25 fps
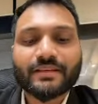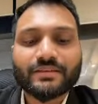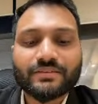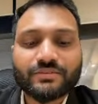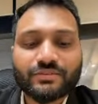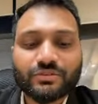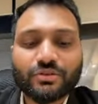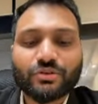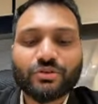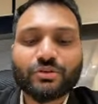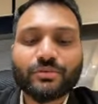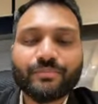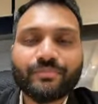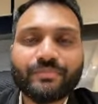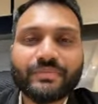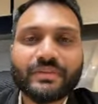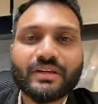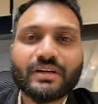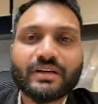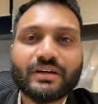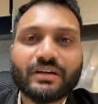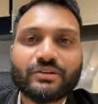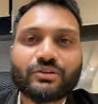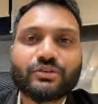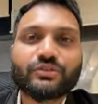So
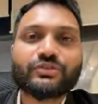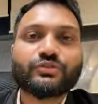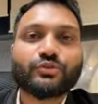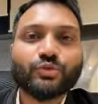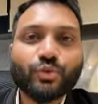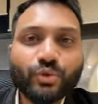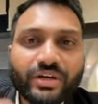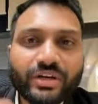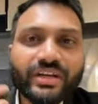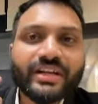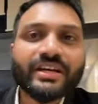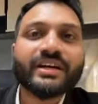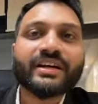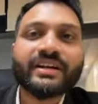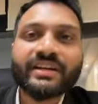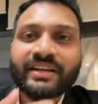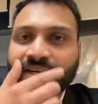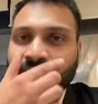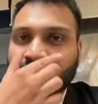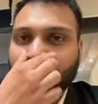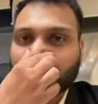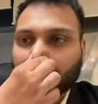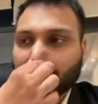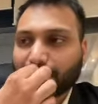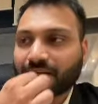to storing a
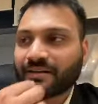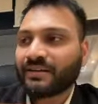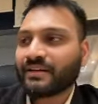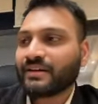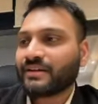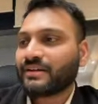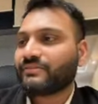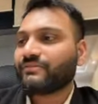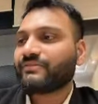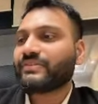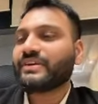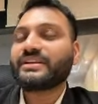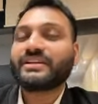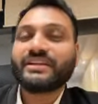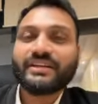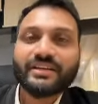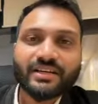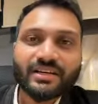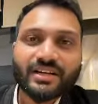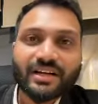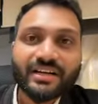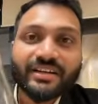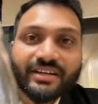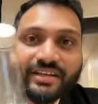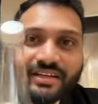data, we need a
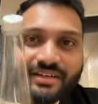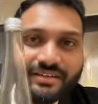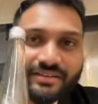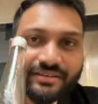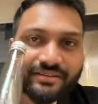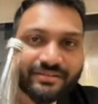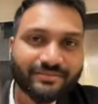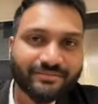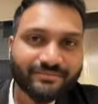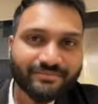container.